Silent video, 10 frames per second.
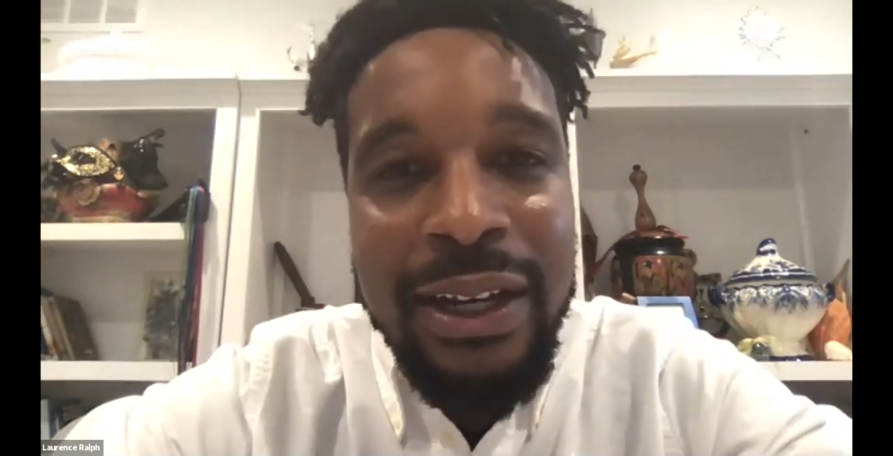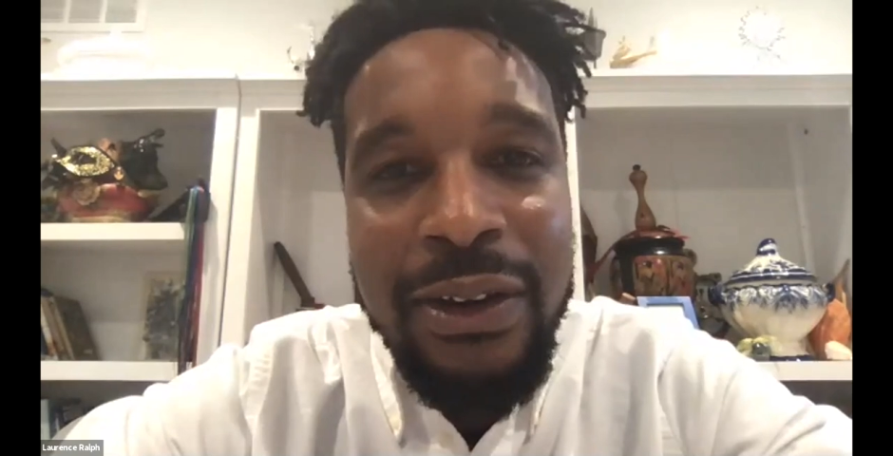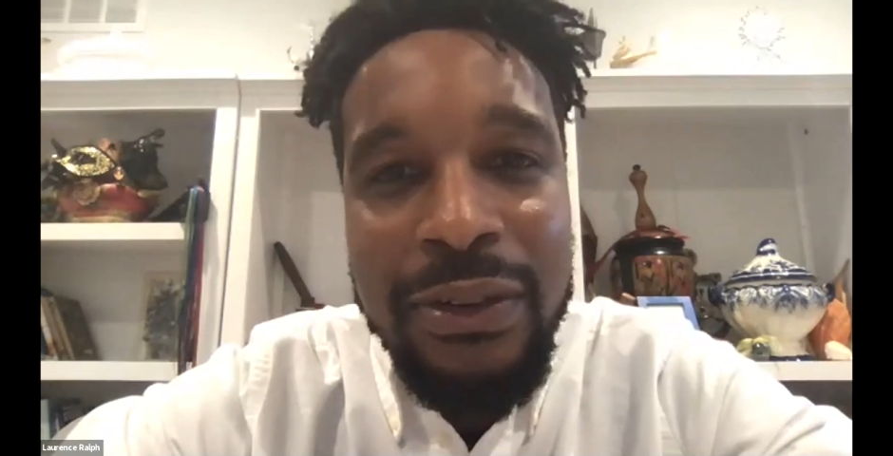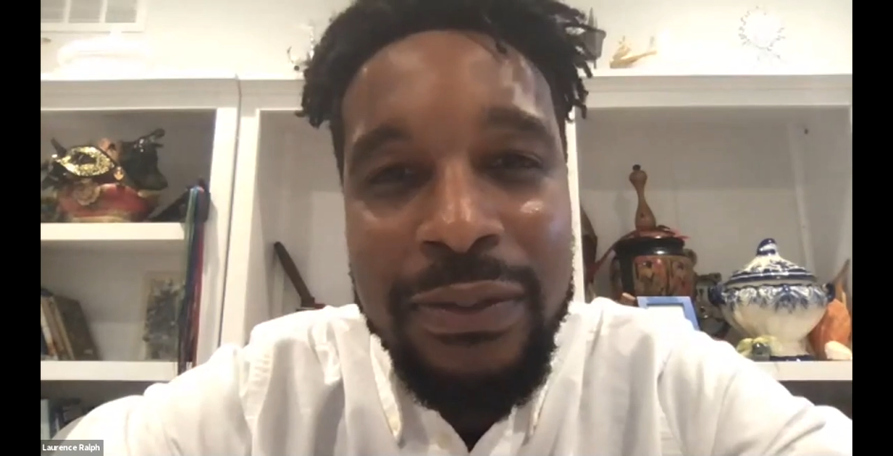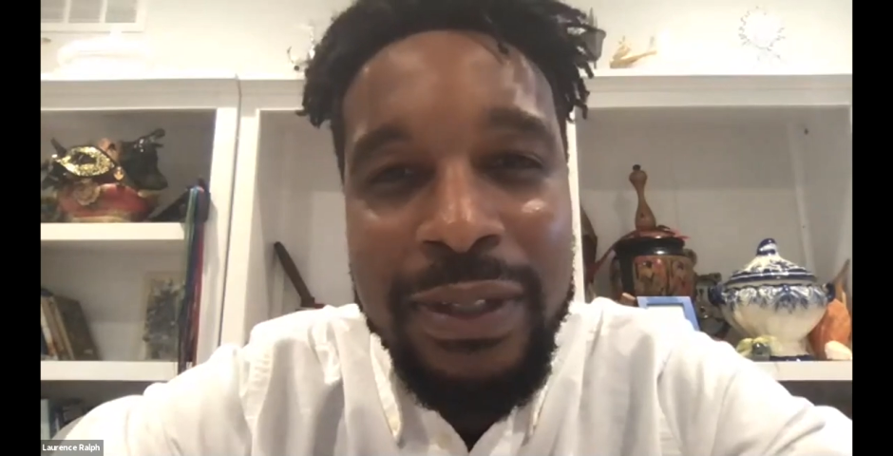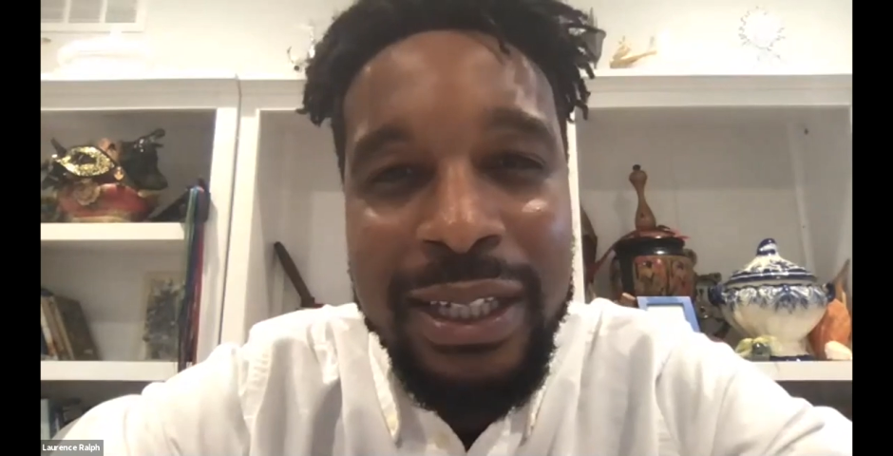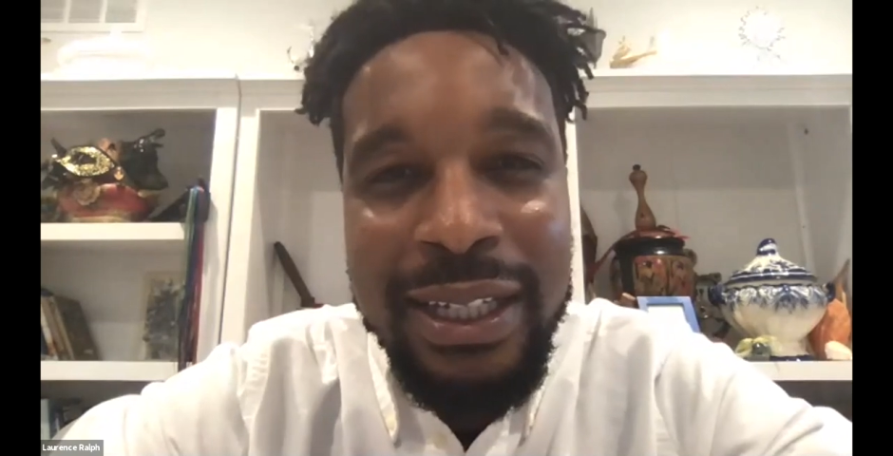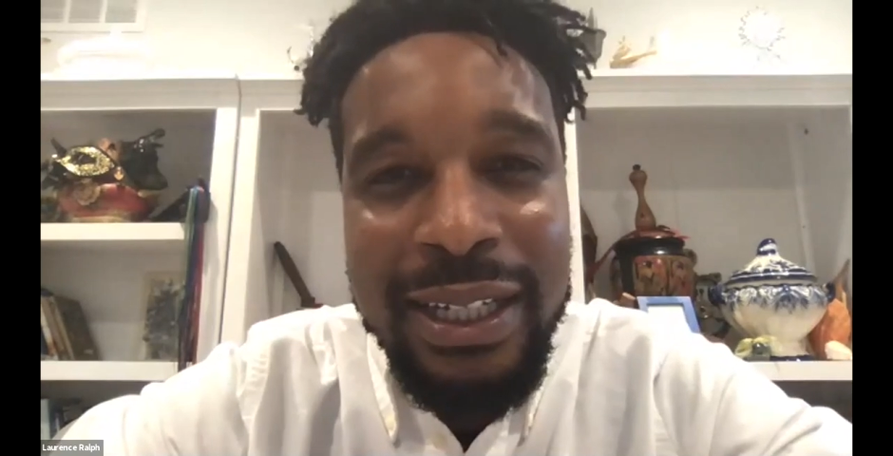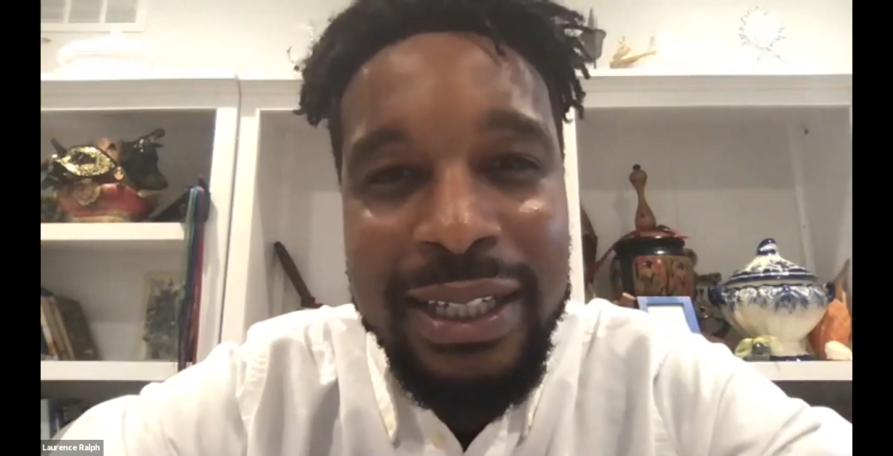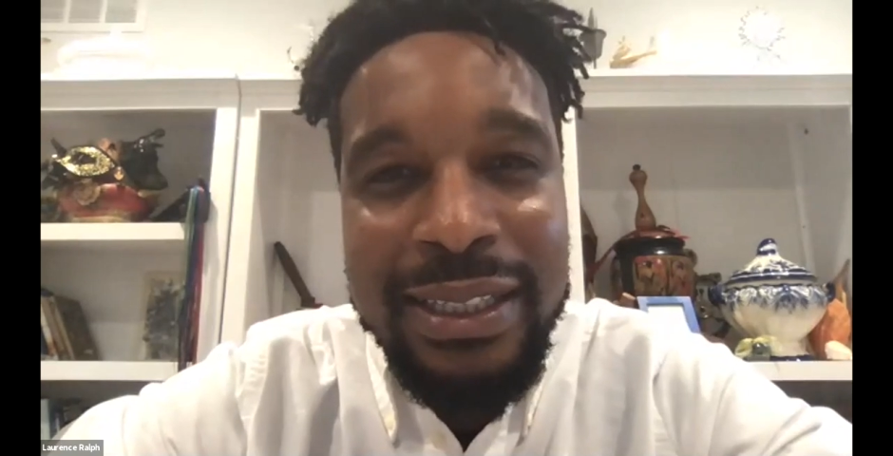
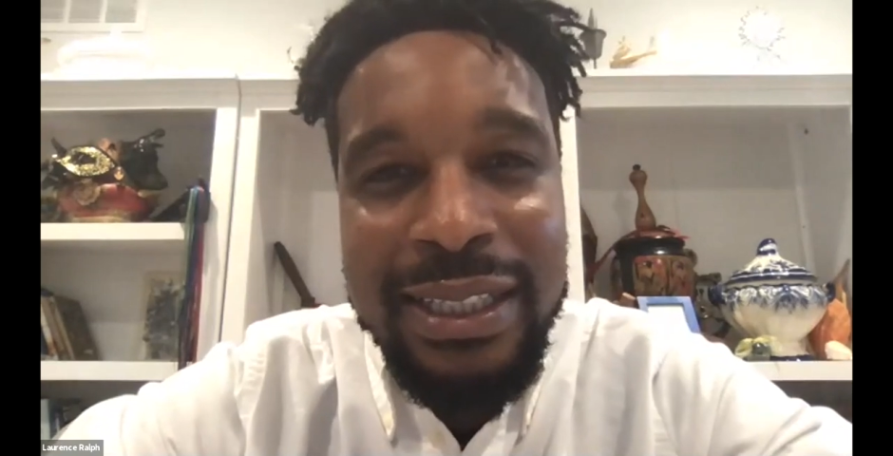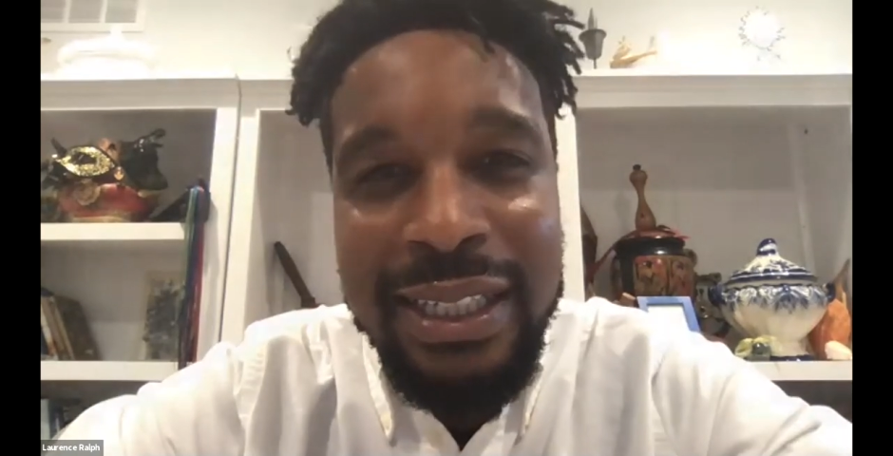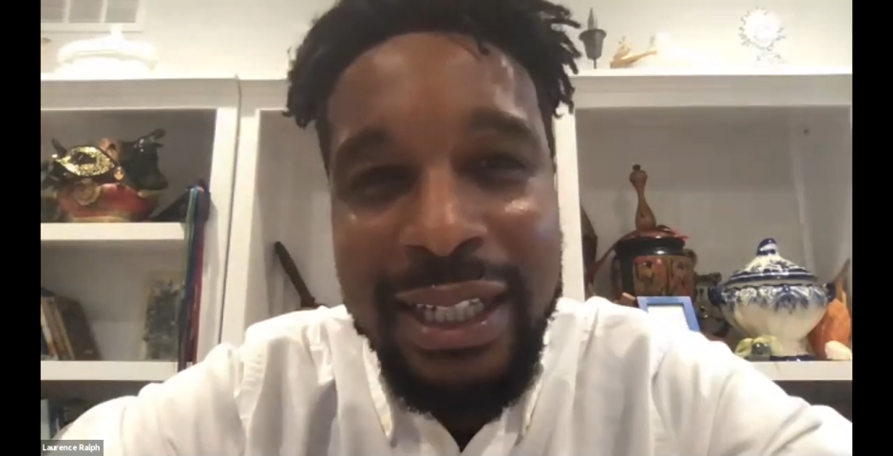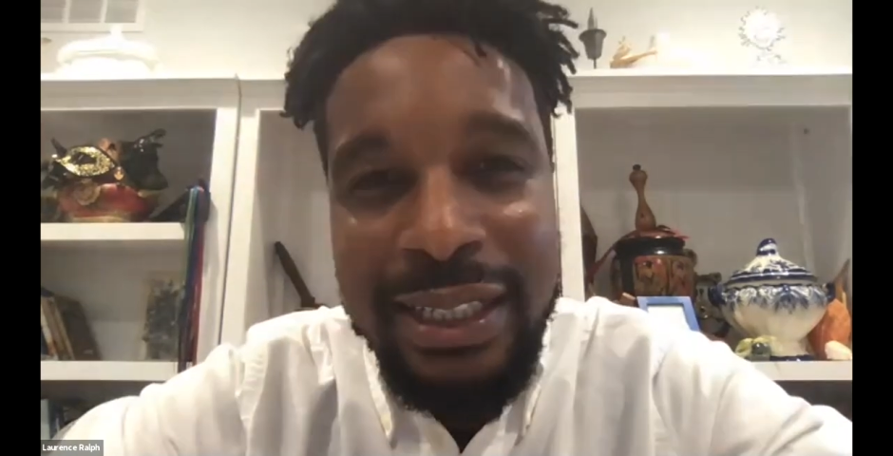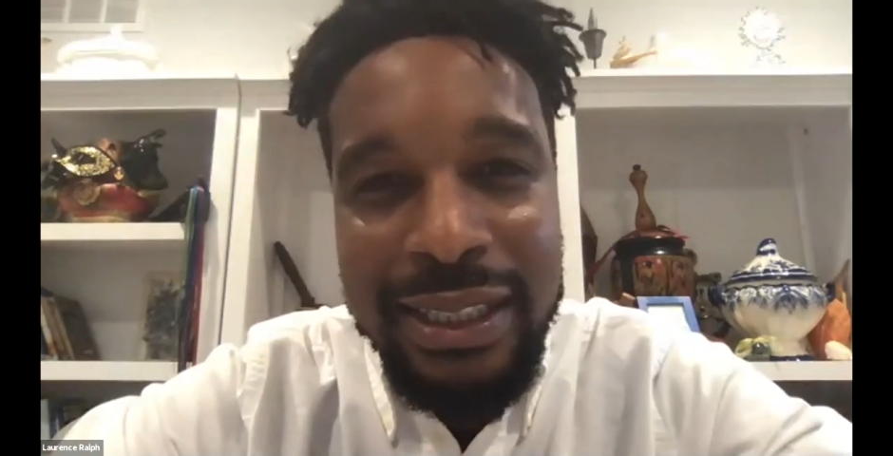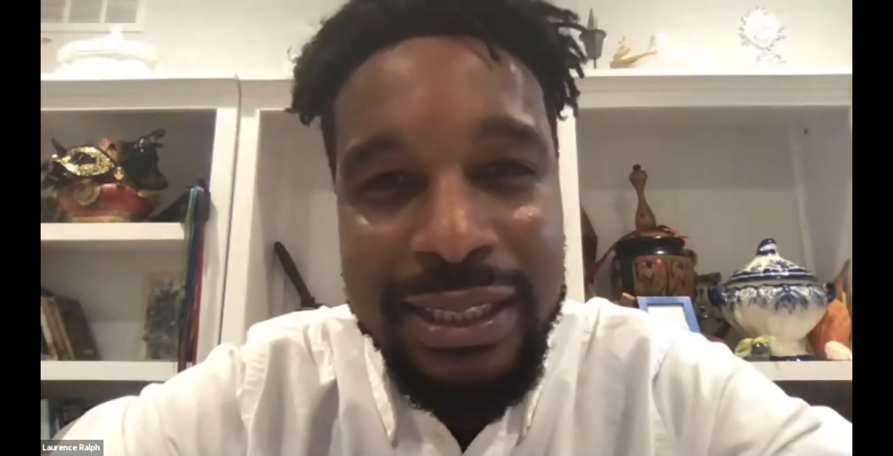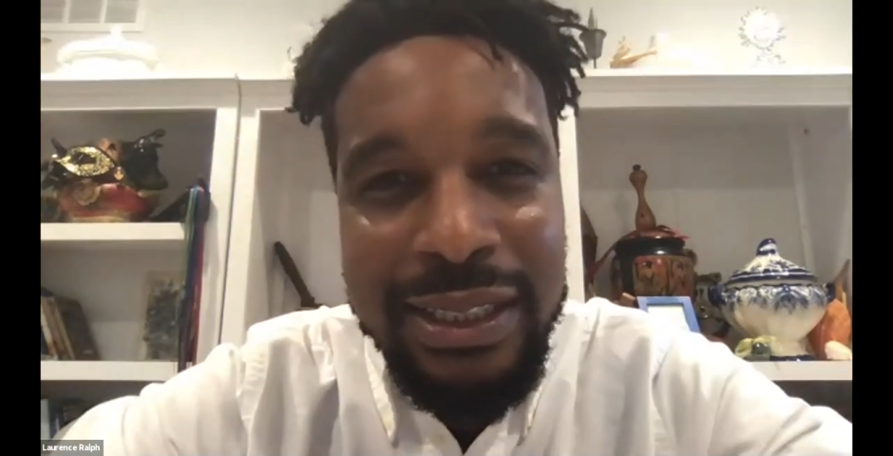COVID is connected